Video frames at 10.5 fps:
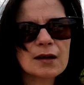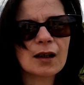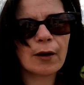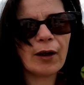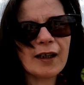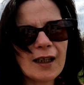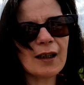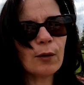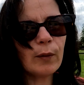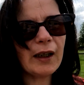So I
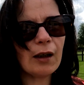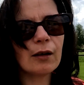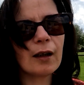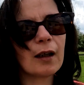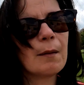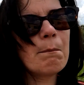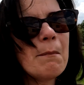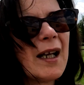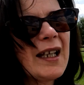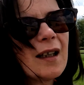think we are going to
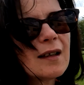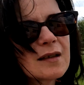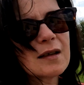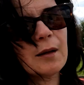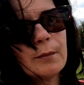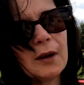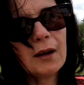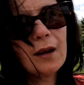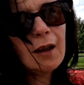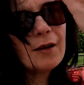make some
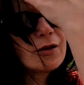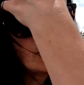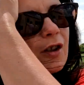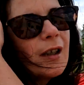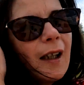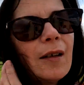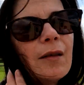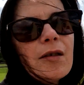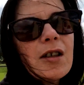lunch now.